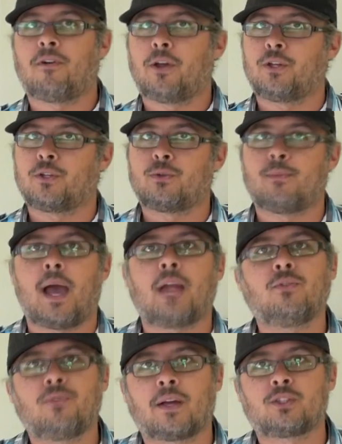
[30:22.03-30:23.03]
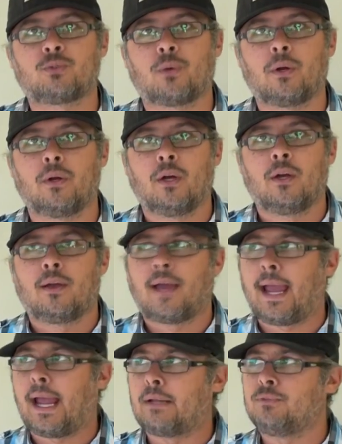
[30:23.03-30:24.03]
another manufacturer
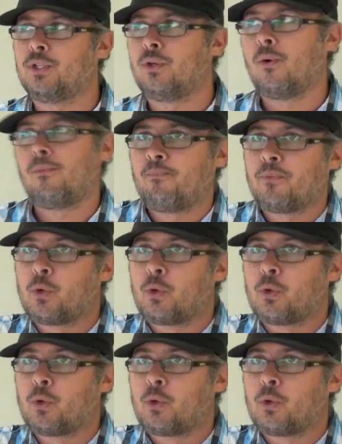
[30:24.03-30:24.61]
and, you know,